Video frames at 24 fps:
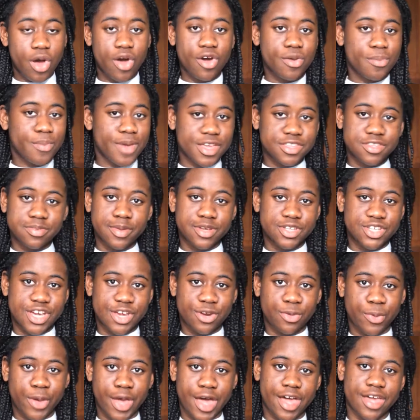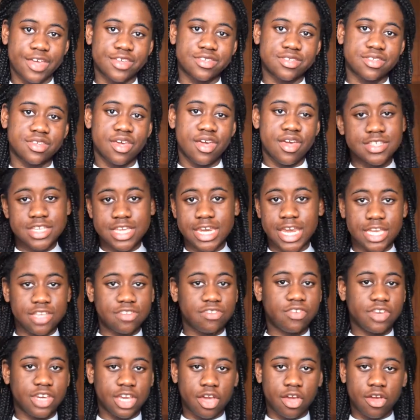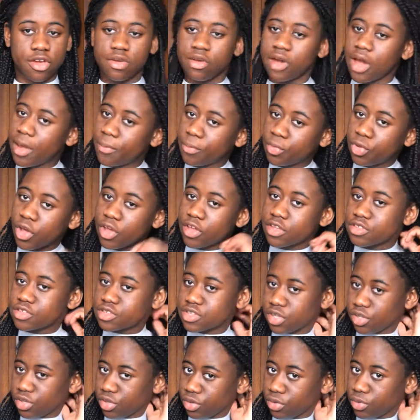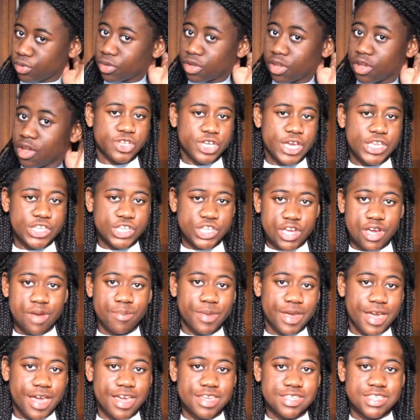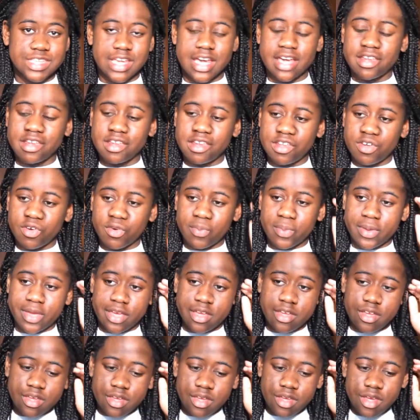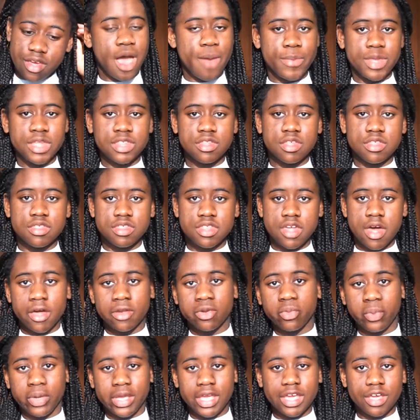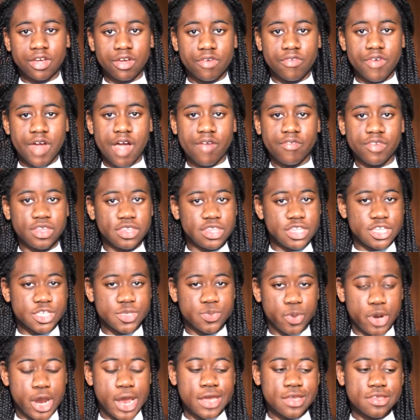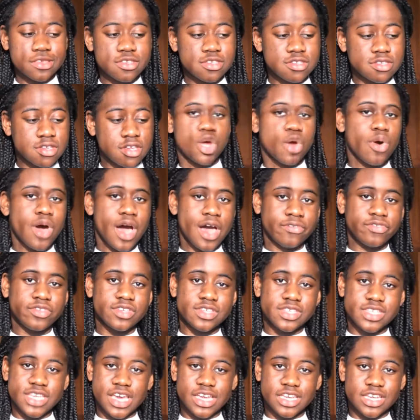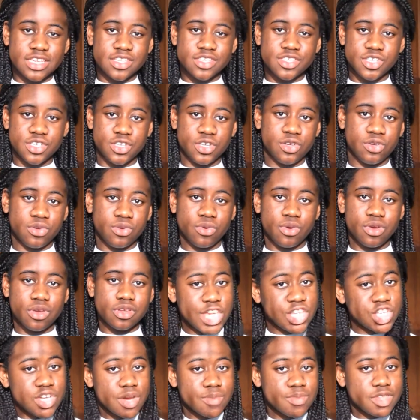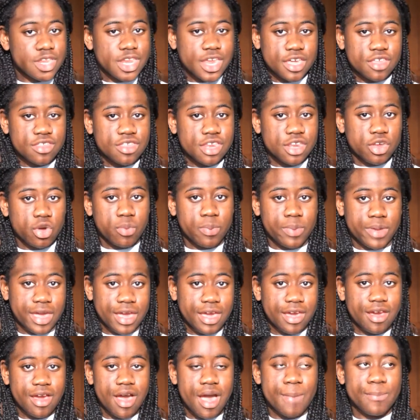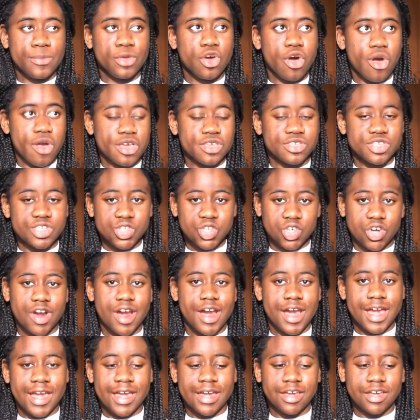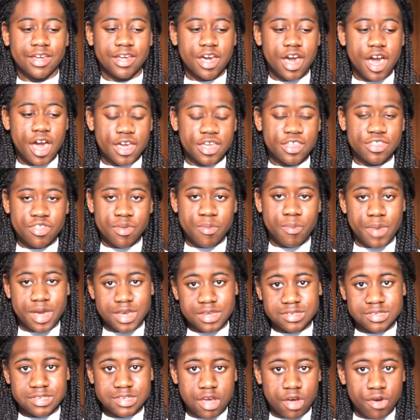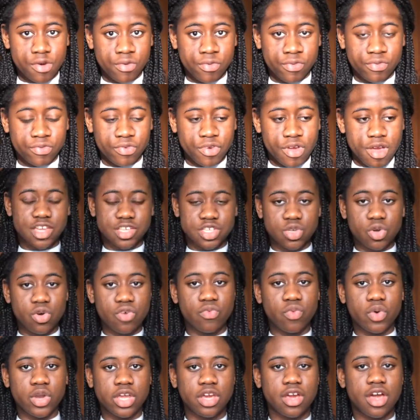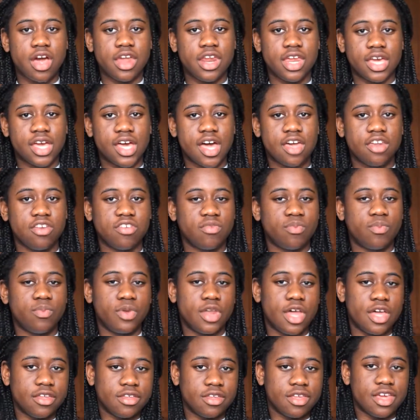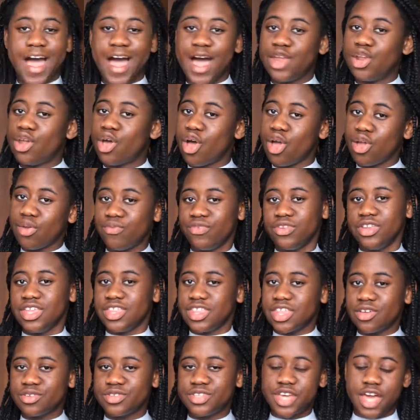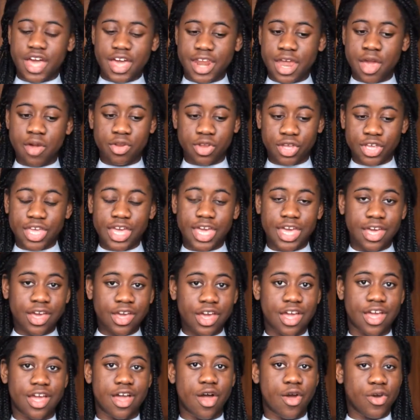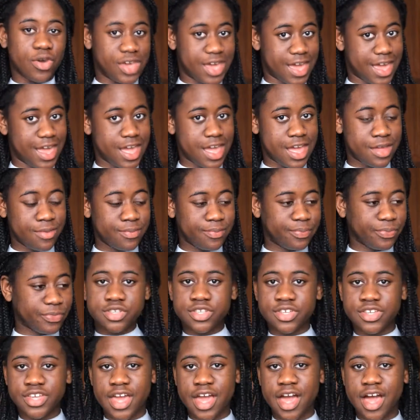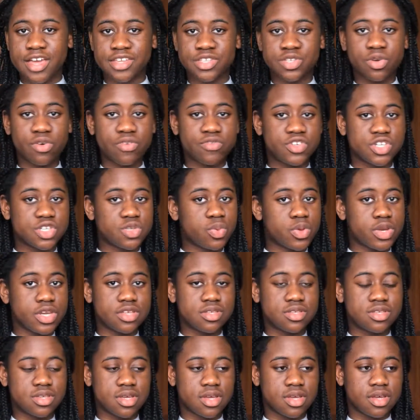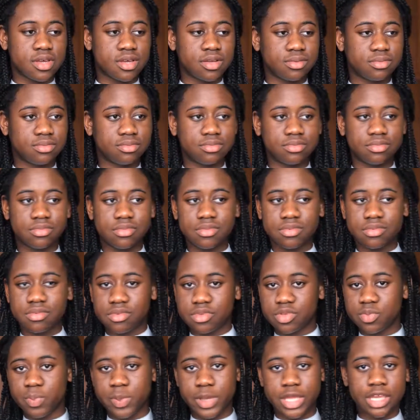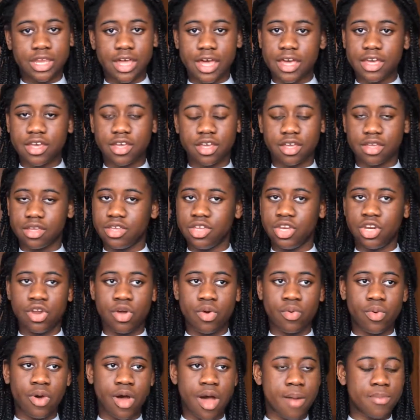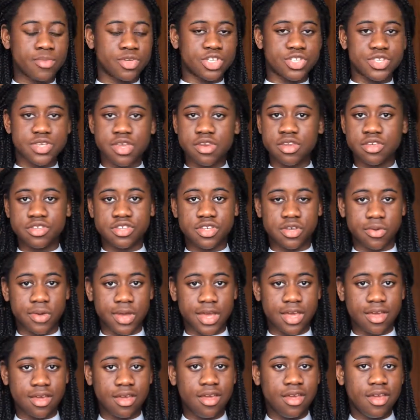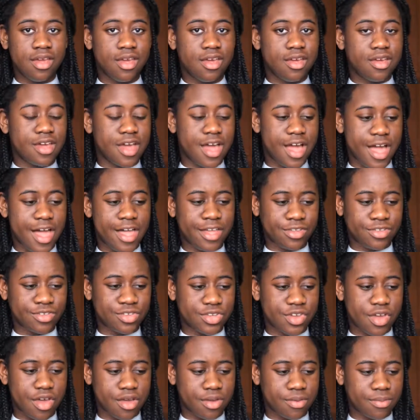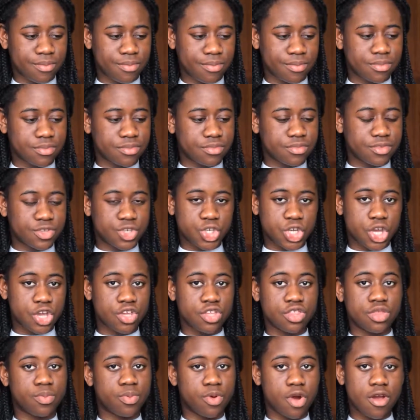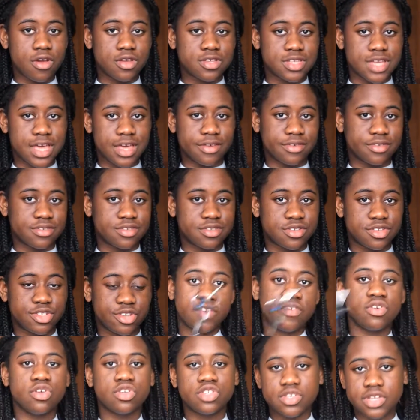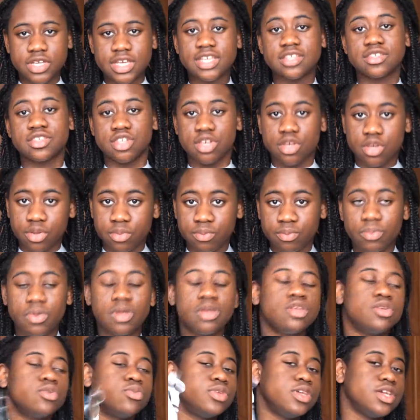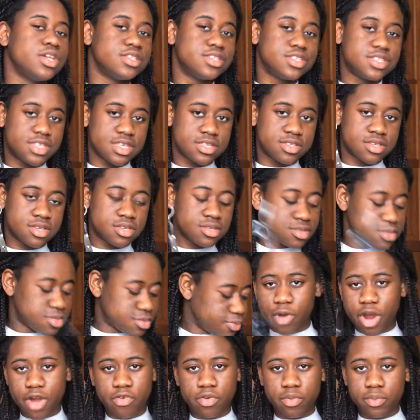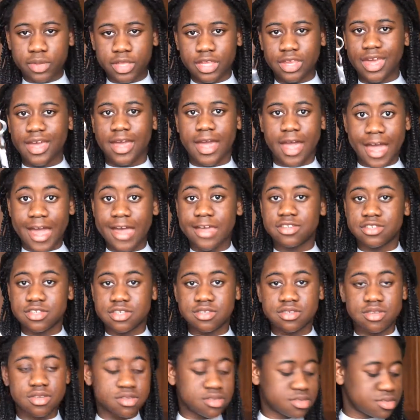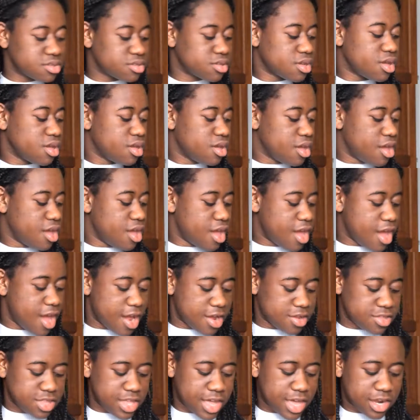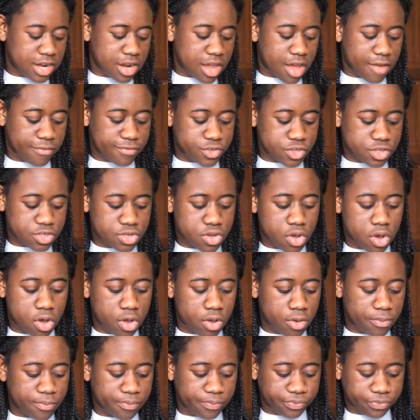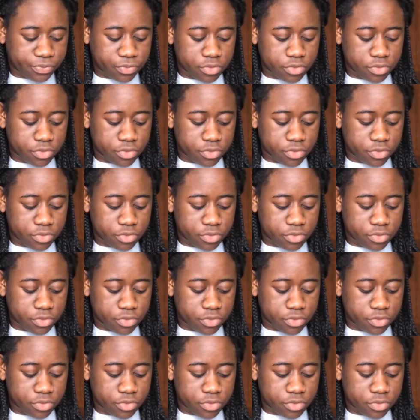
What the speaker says: Welcome back to my channel, guys. In today's video I'm going to be changing up my hairstyle a little bit. I'm in the third week of having these braids, so I've decided to change up the length a little bit. I'm going to try cutting them myself. I sort of want to cut it kind of blunt and hopefully they'll turn out looking okay. So yeah, I sort of just wanted to be like, you know what, I'm just gonna do it and show you the process. If you're doing it too, you'll need scissors, preferably like hair scissors. And then I've just got